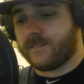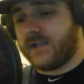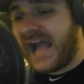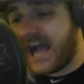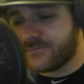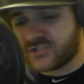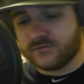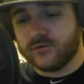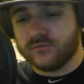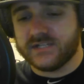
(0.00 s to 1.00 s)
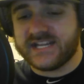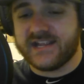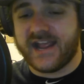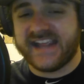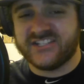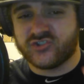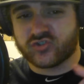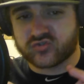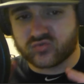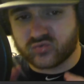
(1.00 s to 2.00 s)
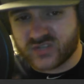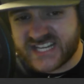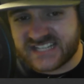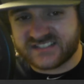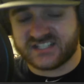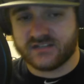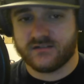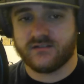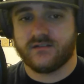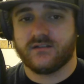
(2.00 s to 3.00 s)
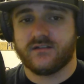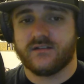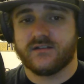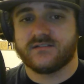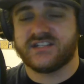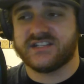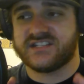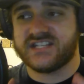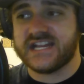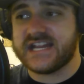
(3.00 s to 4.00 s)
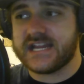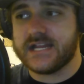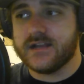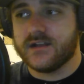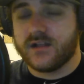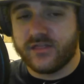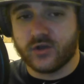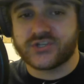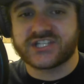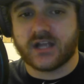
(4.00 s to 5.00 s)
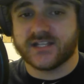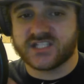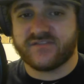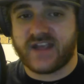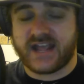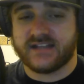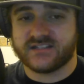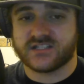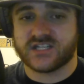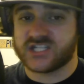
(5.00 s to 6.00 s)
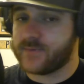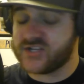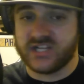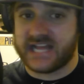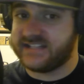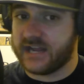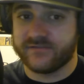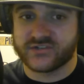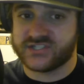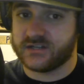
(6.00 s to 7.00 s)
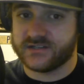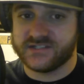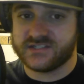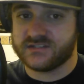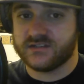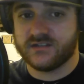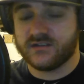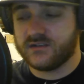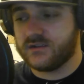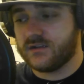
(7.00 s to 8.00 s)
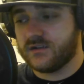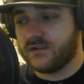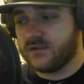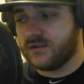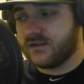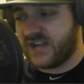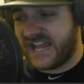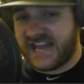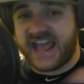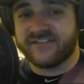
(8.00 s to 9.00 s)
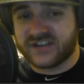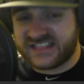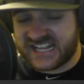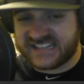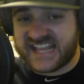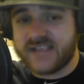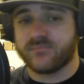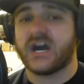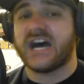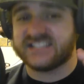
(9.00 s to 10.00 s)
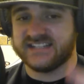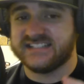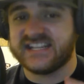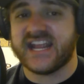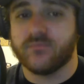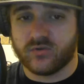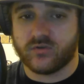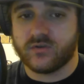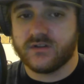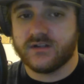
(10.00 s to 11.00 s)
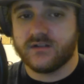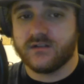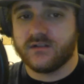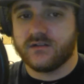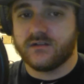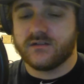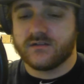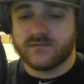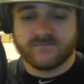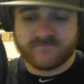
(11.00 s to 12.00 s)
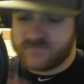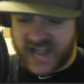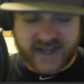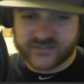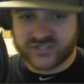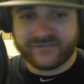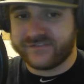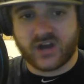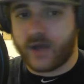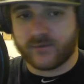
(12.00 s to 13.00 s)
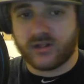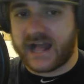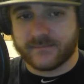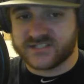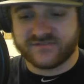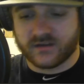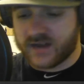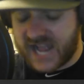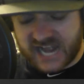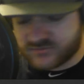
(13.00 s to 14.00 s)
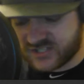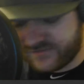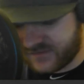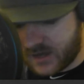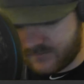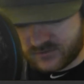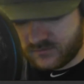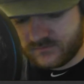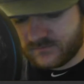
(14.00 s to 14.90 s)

Absolutely a treat to see those Suns fans, especially that Denver series, and everything they brought to the table. Absolutely phenomenal atmosphere. Absolutely phenomenal.